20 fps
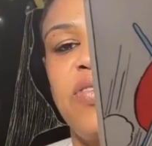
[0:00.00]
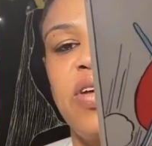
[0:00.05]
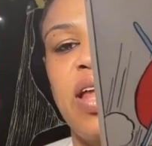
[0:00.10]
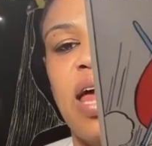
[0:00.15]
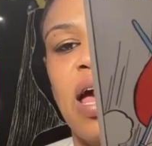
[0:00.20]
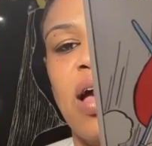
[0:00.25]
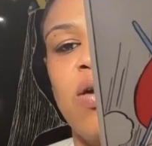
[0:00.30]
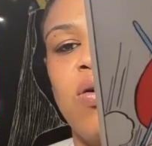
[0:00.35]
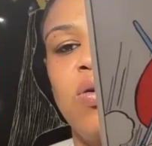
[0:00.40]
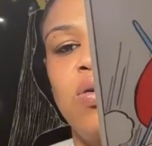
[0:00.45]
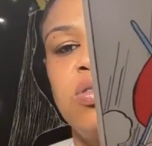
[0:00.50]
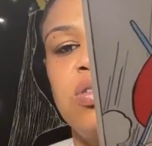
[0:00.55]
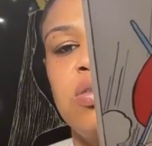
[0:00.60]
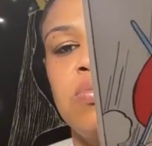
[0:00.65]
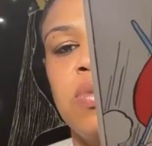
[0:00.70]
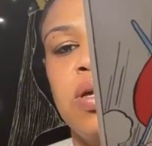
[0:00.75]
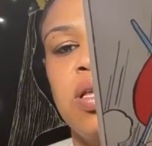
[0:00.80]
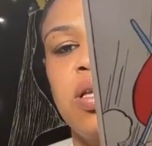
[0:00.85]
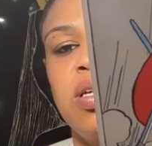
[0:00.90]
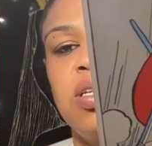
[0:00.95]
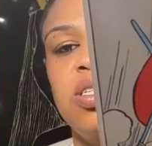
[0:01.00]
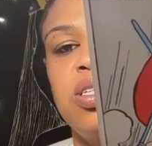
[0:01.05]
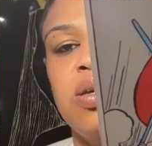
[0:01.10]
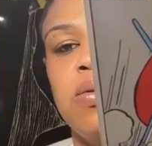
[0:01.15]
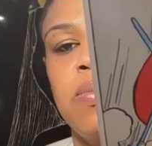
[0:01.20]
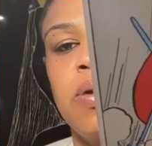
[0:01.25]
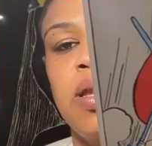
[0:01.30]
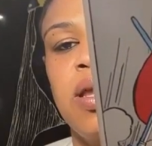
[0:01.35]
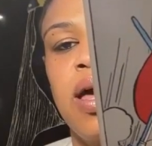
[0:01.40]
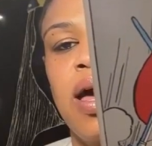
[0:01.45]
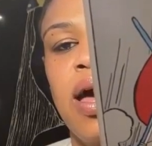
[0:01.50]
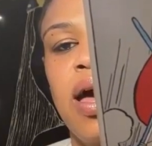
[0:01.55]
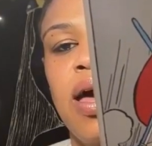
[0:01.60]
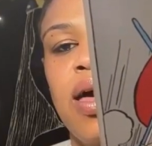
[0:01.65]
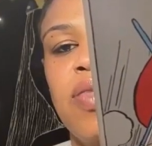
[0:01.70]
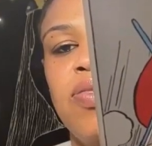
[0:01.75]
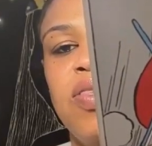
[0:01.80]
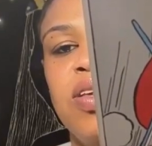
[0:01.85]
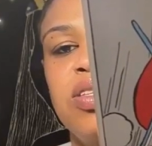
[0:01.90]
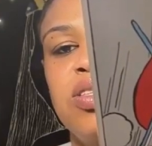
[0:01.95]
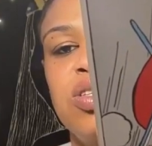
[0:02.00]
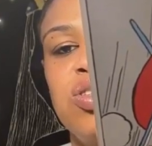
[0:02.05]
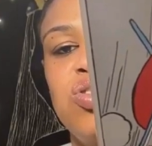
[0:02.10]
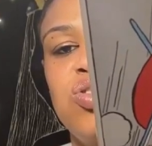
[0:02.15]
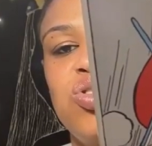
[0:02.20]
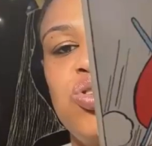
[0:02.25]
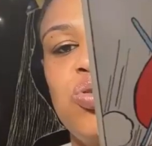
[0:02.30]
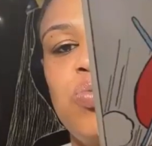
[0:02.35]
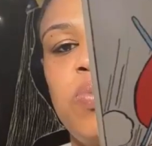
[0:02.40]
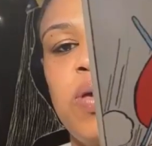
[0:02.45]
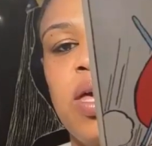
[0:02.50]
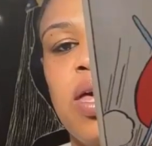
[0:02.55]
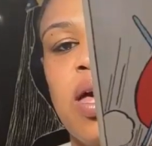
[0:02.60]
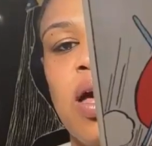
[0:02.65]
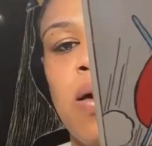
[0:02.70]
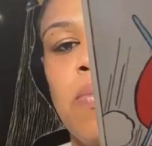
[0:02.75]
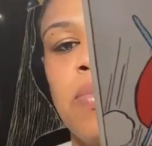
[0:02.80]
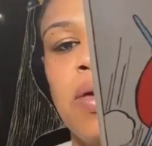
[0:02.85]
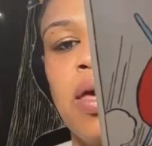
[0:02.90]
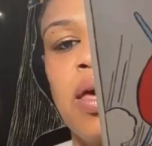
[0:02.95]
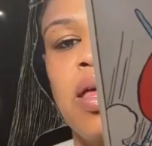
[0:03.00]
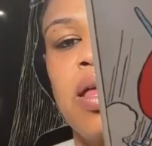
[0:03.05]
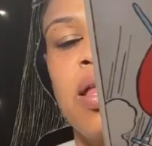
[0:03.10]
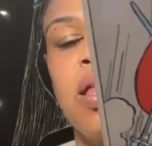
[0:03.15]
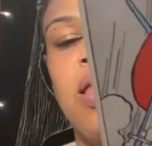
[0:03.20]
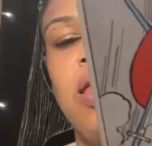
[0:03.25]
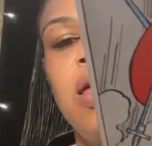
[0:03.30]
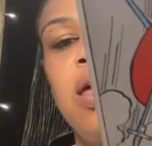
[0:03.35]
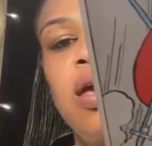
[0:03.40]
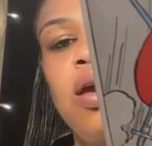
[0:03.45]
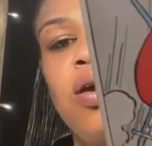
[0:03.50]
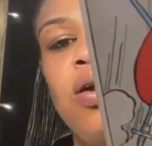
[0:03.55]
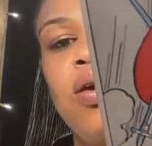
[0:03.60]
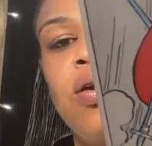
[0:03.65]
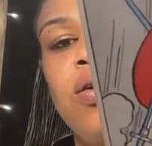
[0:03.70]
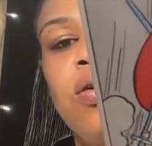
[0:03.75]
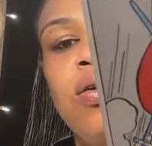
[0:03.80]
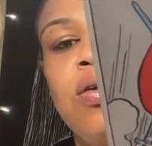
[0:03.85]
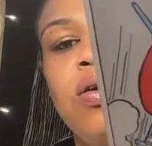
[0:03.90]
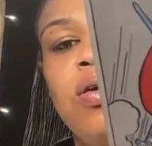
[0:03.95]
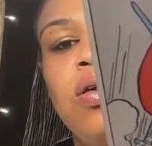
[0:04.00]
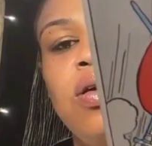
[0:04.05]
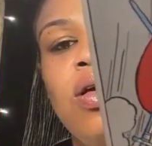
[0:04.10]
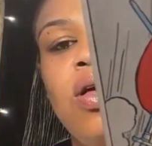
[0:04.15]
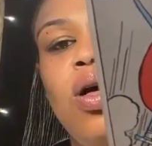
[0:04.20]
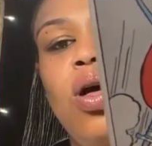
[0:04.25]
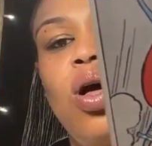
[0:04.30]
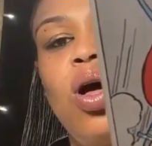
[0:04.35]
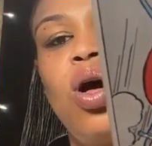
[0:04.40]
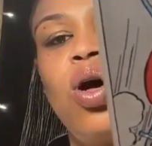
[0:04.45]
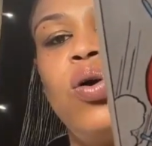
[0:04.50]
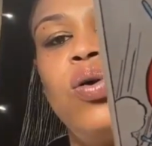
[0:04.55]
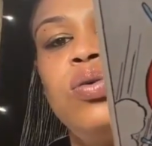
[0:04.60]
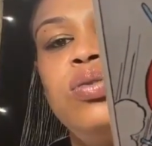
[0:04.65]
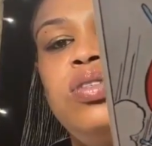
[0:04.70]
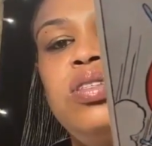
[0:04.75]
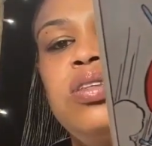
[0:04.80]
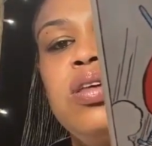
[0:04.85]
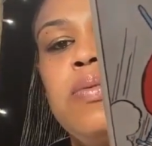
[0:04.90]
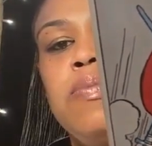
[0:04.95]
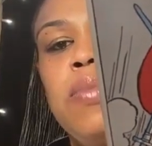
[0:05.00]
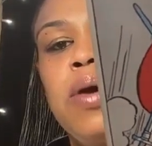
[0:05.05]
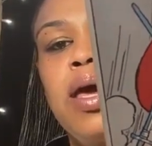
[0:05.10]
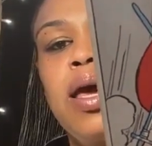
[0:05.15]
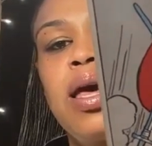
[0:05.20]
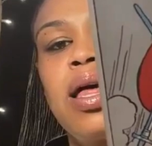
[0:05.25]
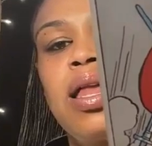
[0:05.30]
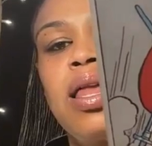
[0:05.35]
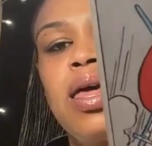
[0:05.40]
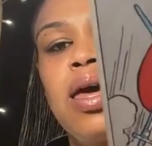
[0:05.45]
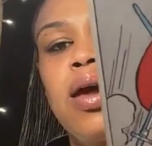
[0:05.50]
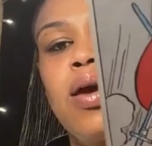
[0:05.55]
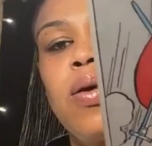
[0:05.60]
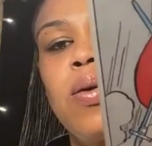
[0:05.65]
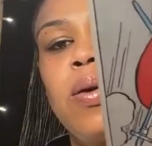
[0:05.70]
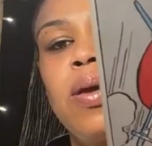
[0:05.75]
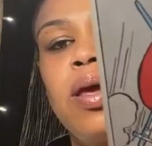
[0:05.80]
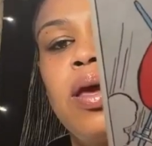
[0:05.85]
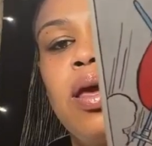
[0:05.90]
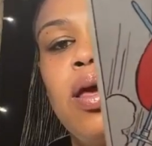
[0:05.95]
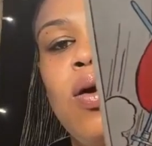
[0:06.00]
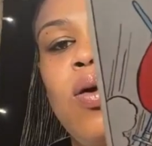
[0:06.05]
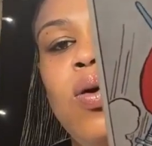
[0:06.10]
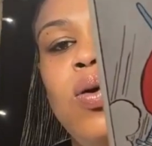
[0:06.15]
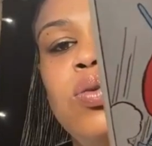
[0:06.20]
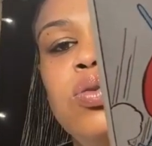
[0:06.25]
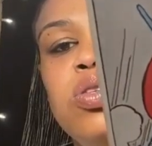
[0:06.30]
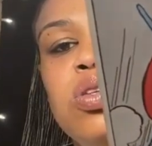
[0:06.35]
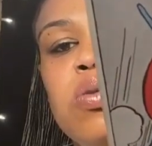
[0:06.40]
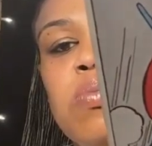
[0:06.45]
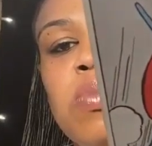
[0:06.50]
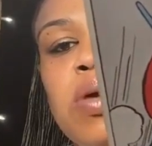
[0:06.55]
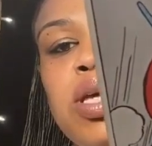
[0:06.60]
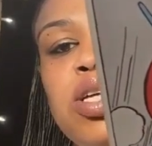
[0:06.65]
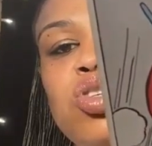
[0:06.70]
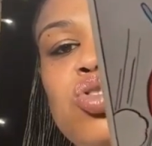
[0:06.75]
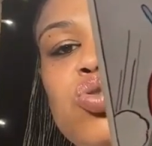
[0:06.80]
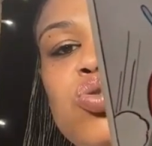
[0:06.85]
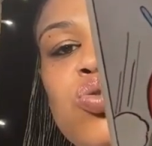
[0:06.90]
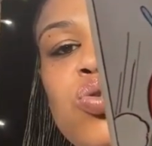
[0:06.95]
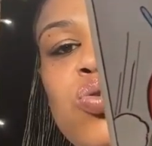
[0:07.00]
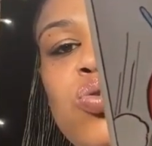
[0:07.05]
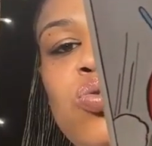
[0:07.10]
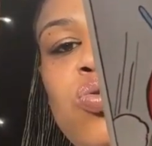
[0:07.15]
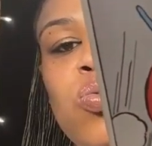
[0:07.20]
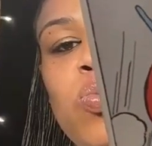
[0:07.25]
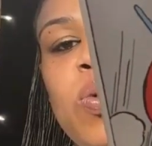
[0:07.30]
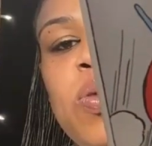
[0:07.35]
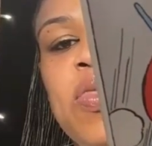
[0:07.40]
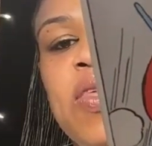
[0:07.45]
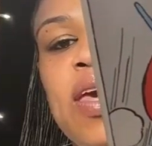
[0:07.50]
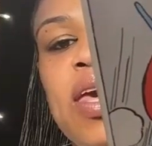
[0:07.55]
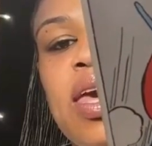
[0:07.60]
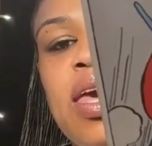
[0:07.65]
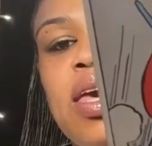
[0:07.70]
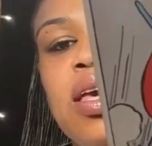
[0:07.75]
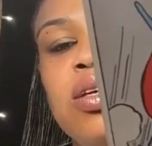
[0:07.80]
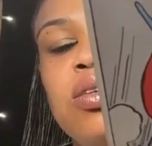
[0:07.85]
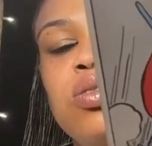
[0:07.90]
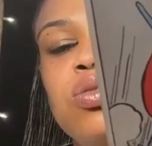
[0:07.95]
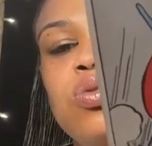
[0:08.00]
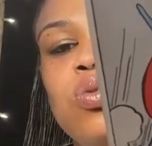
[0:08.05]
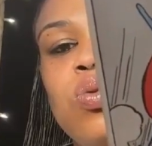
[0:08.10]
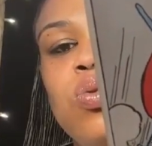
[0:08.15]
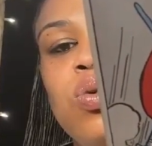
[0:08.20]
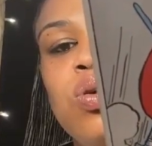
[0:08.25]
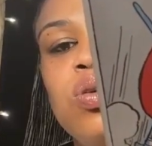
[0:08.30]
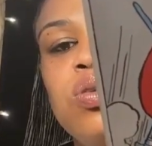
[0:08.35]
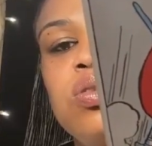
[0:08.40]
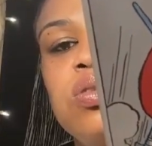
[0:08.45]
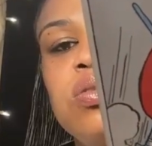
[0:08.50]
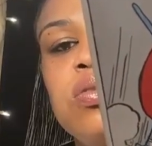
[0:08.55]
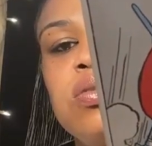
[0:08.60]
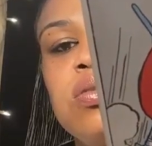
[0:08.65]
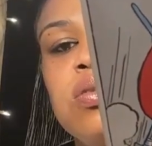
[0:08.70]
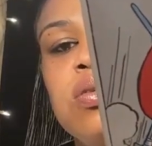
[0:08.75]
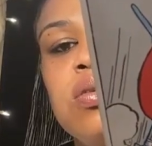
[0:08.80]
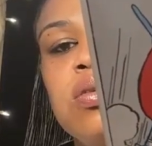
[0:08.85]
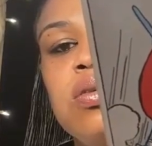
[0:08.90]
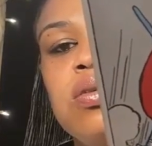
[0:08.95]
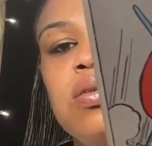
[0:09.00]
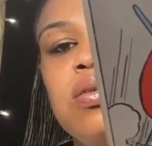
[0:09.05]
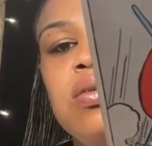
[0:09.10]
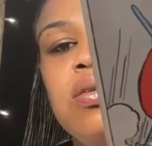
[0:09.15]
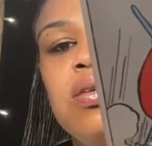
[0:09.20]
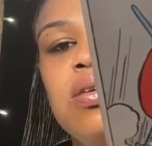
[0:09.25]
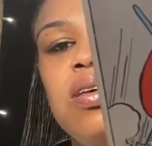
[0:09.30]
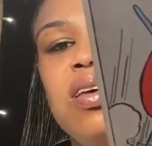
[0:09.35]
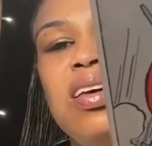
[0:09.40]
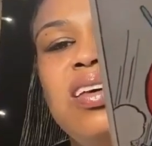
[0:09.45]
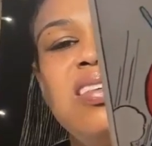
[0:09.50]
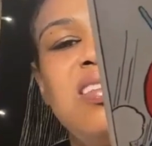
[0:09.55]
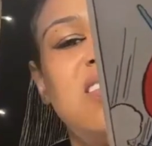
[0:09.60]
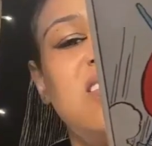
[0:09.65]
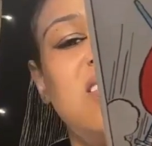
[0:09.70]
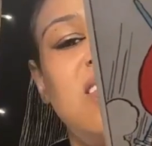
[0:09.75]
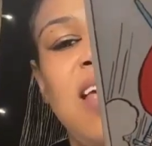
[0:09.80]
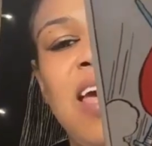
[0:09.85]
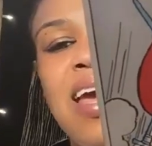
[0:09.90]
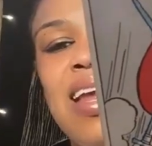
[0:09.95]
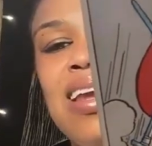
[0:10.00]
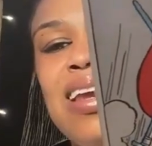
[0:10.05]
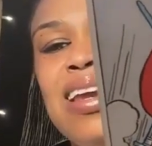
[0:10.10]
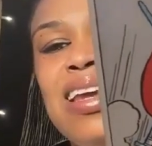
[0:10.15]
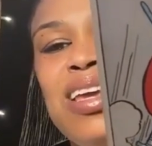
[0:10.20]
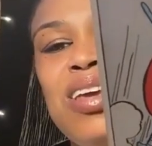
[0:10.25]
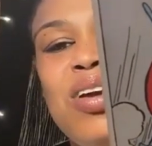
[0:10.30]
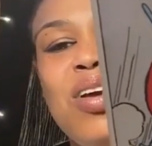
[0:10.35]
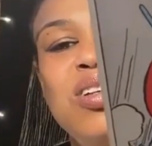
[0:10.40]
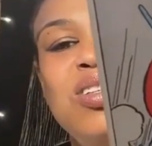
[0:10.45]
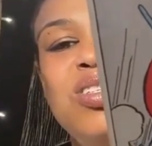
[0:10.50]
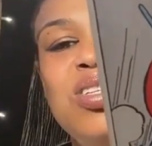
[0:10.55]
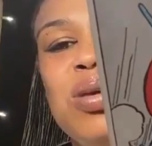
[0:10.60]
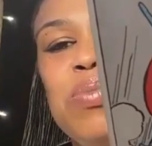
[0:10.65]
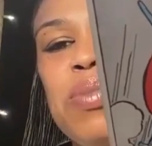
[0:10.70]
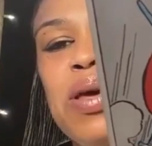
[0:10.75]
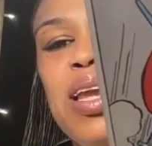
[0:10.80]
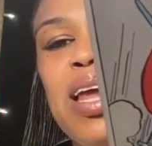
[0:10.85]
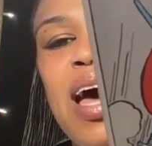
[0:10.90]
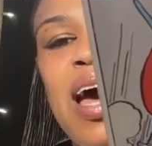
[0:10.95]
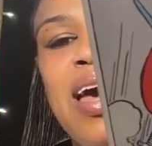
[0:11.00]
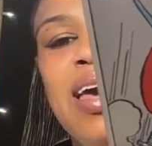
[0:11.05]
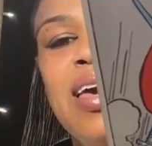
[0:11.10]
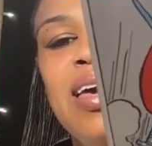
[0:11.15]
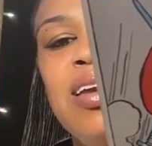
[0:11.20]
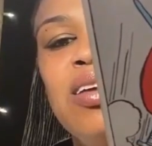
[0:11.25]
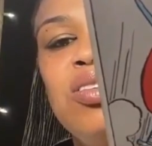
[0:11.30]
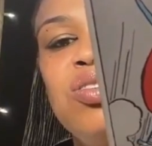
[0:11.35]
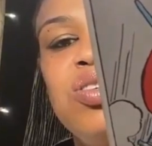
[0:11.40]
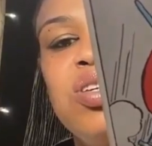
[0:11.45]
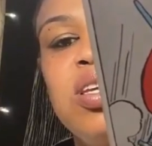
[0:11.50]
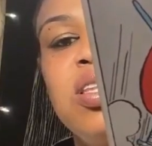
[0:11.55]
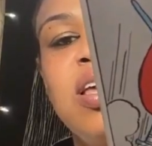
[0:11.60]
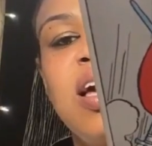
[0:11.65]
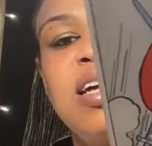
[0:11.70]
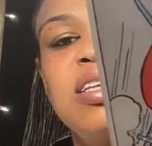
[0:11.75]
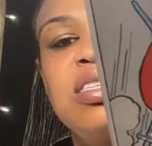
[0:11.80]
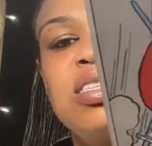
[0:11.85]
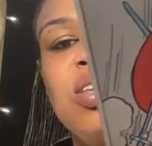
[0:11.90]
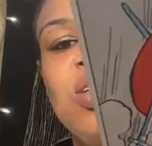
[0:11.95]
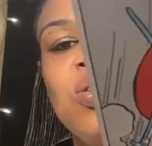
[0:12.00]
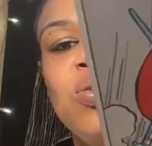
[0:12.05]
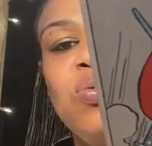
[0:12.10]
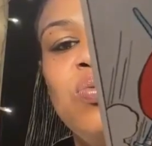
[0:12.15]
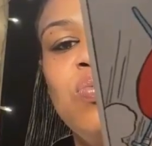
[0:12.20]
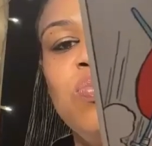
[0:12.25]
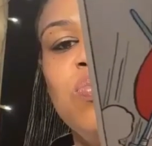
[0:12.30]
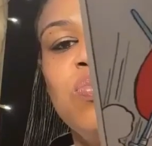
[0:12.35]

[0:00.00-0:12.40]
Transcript: feel like ultimately, Gemini, this is you becoming clear. Ultimate clarity, ultimate truth with the King of Swords. Standing in your Gemini energy, that's you.